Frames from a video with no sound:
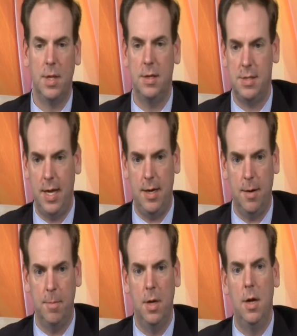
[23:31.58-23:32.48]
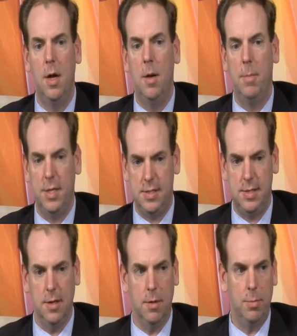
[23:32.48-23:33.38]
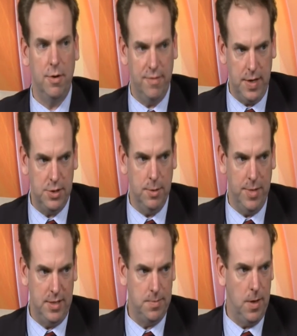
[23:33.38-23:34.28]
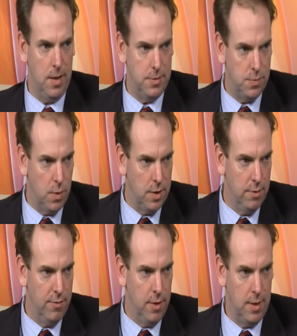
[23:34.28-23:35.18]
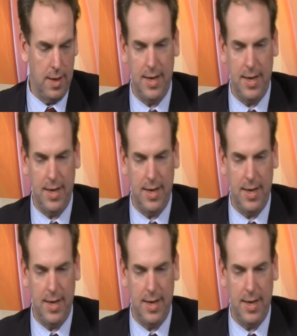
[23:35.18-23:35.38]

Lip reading: stadium. But still, professional baseball is wonderful,